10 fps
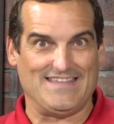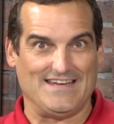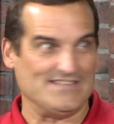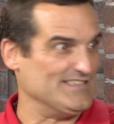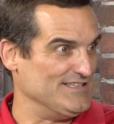
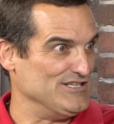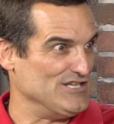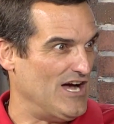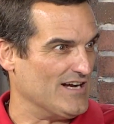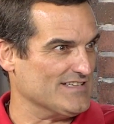things in the
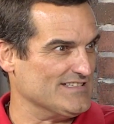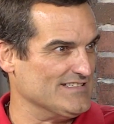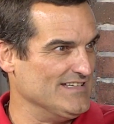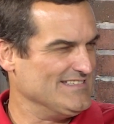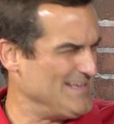
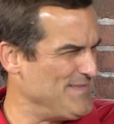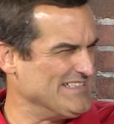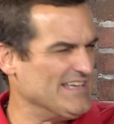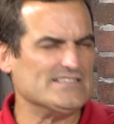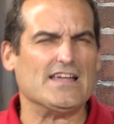docs. Okay. Does that make
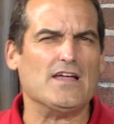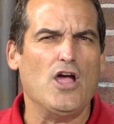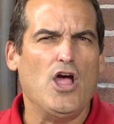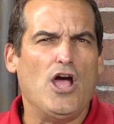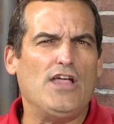sense? Like, sure.